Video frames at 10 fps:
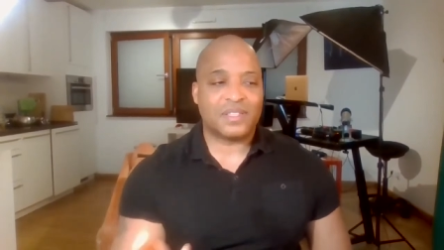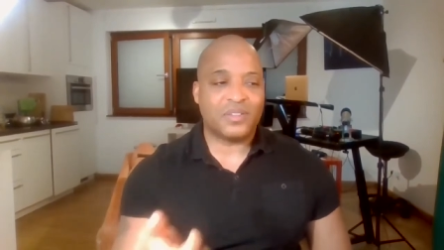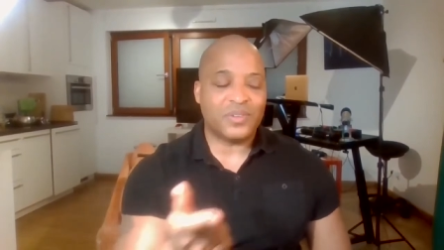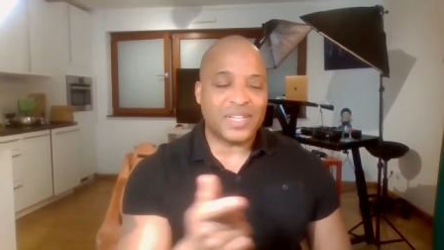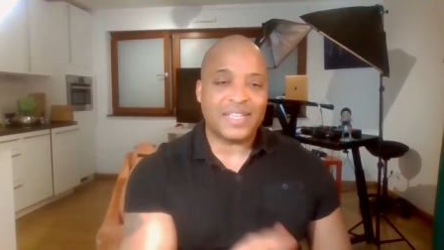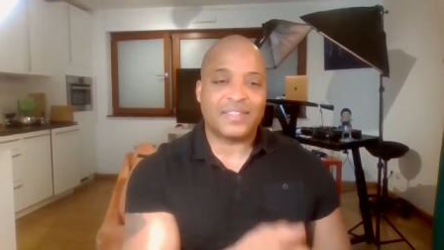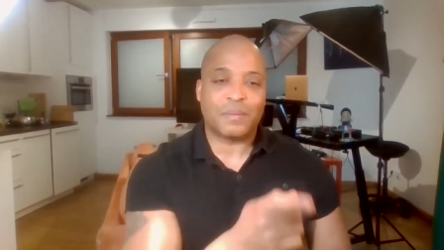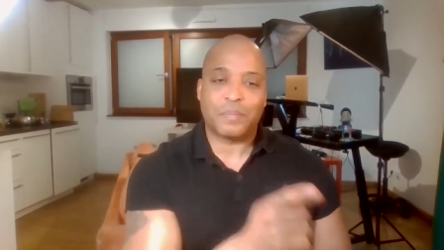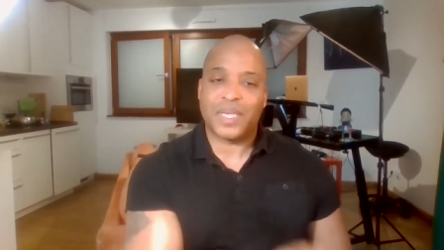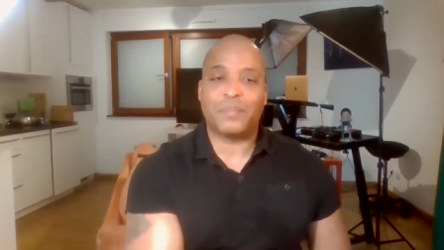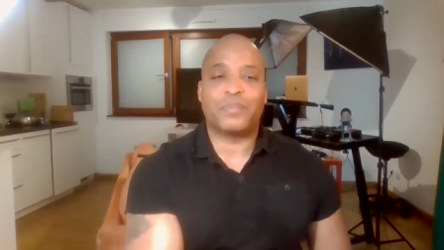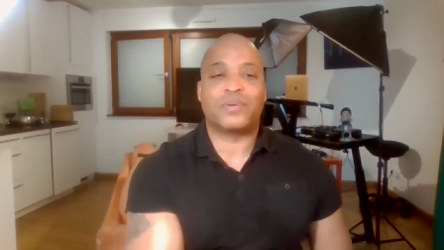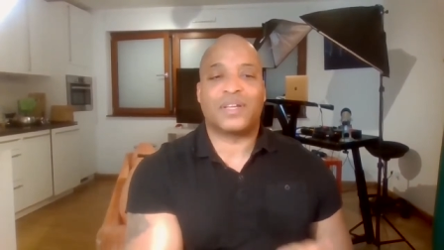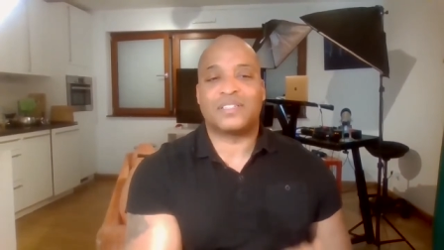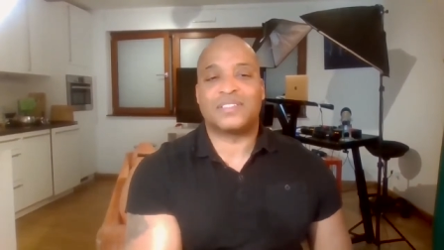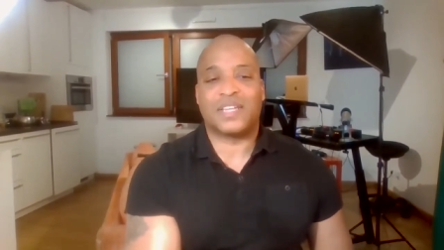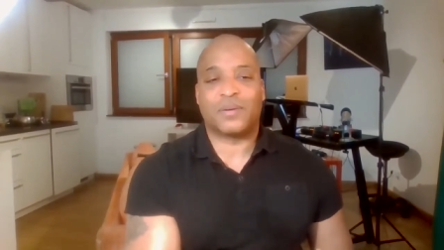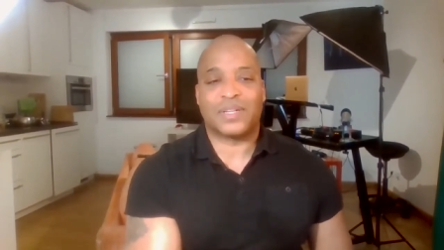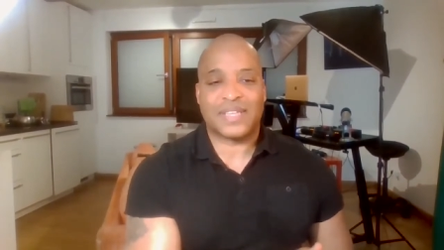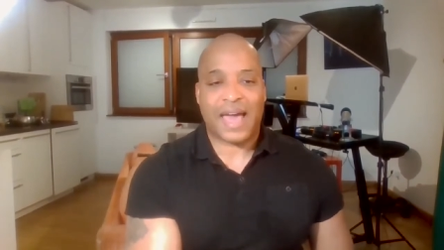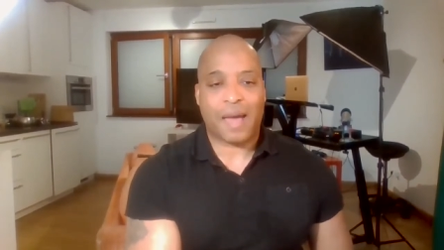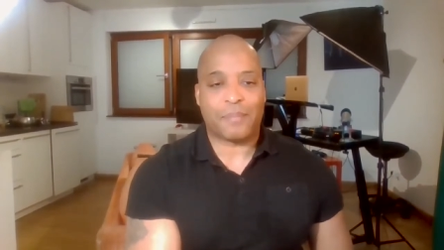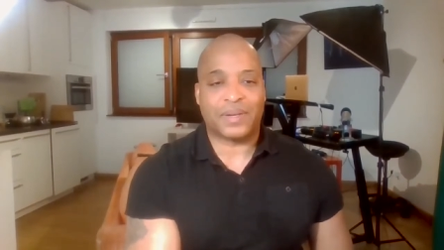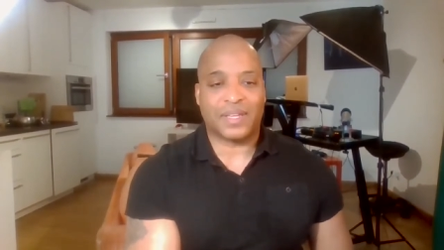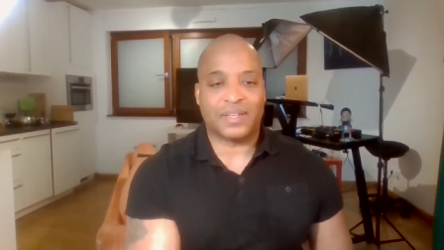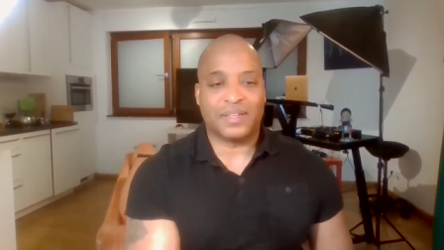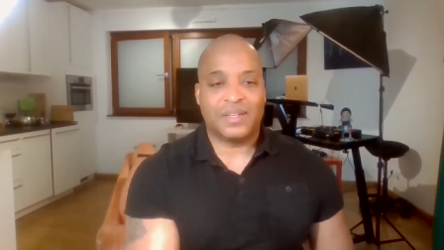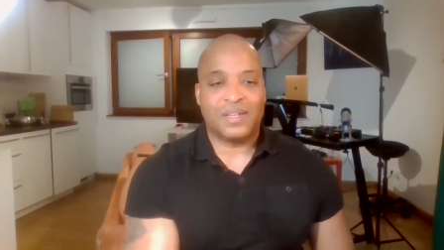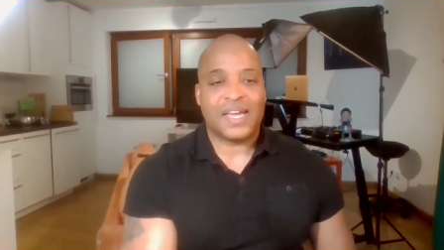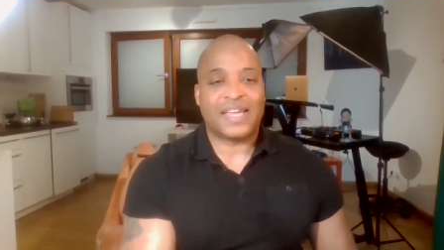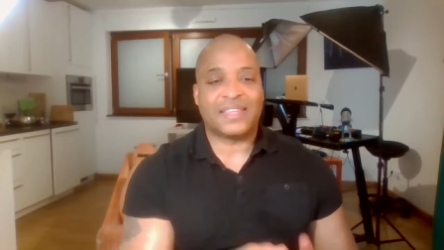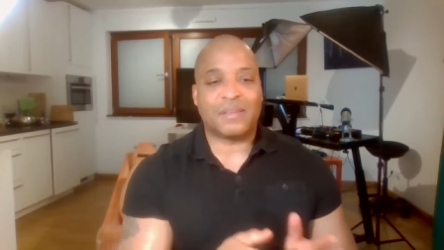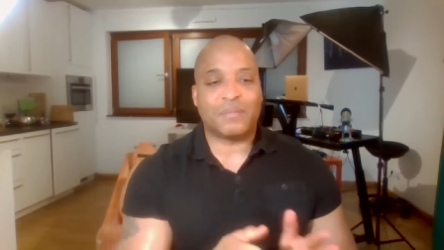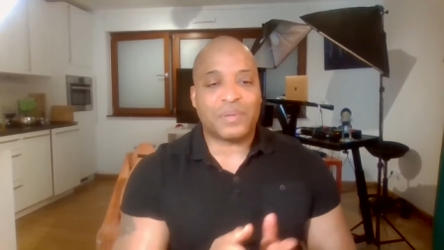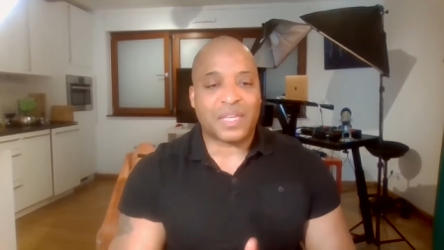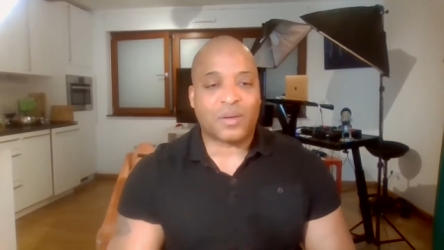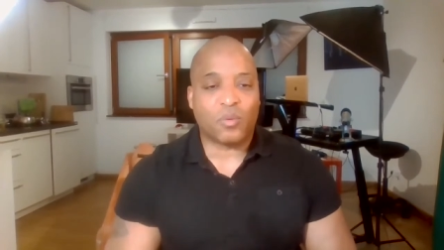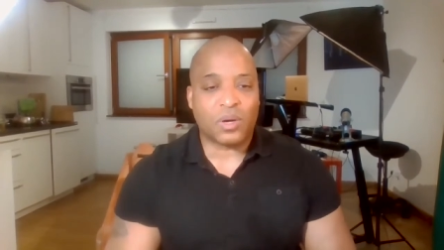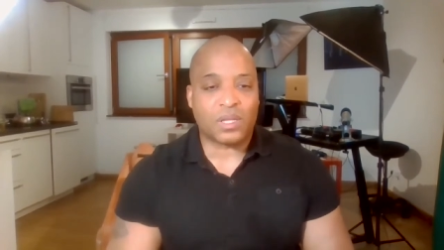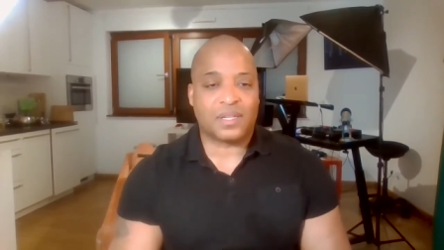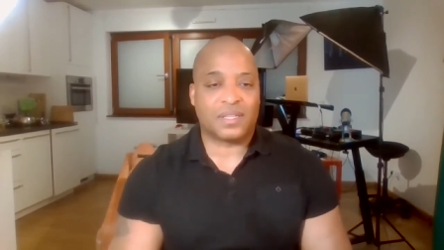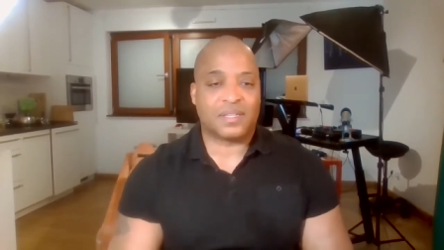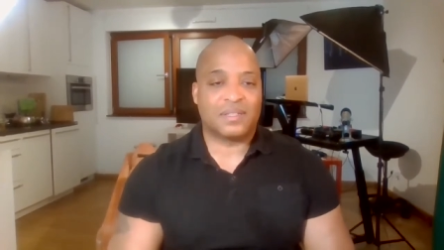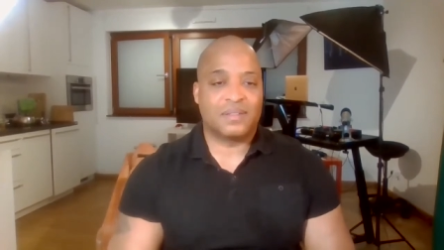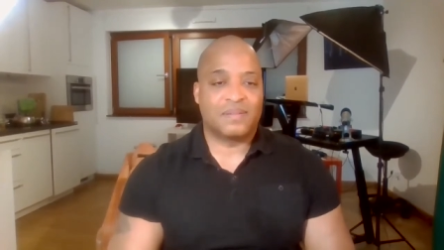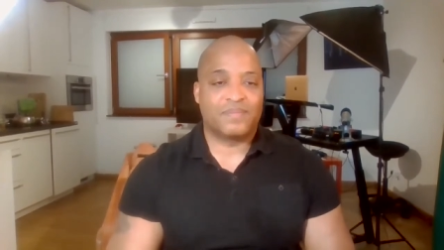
you need the people to understand what is happening, and then being willing